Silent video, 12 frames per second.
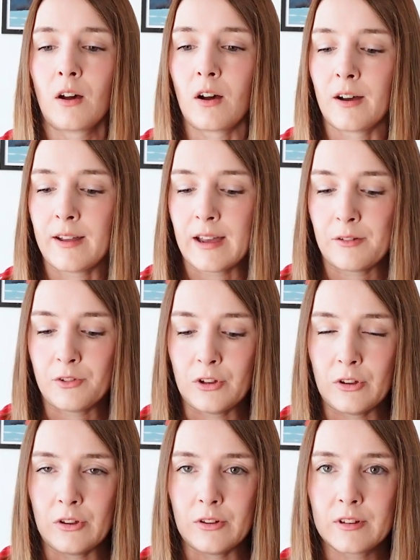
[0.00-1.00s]
I have
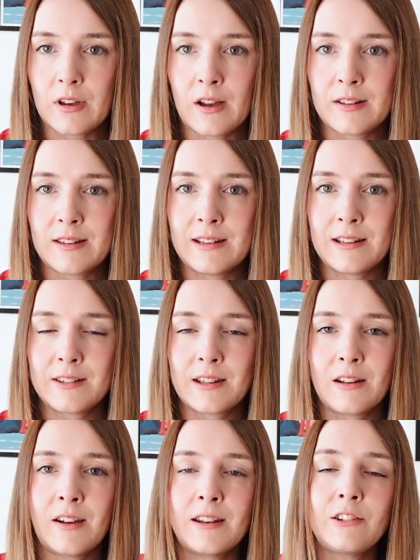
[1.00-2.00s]
used curtain
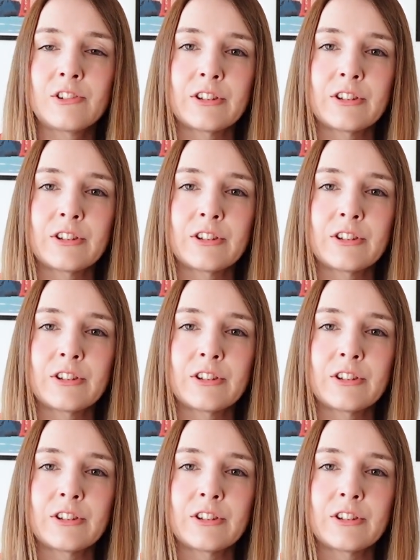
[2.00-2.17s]
interlining